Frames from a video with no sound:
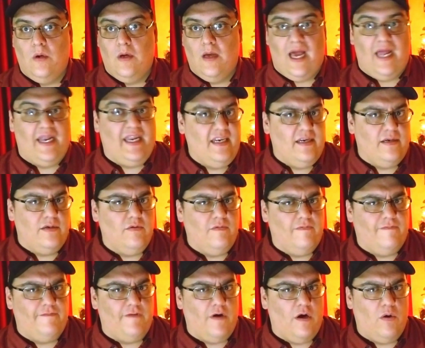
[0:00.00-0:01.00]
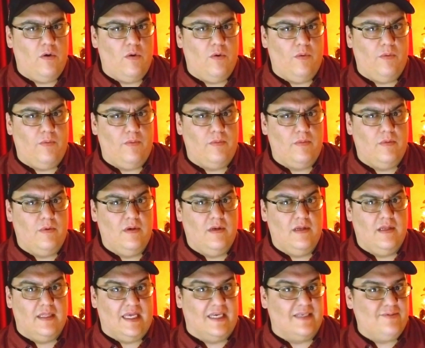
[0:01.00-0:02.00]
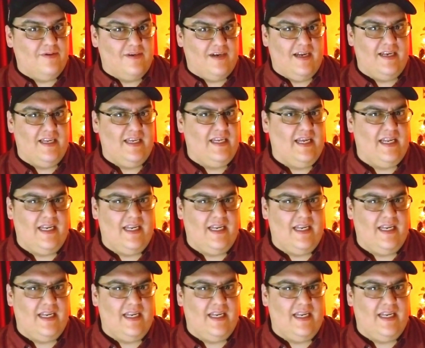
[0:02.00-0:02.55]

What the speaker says: I need a new phone. That's what I need.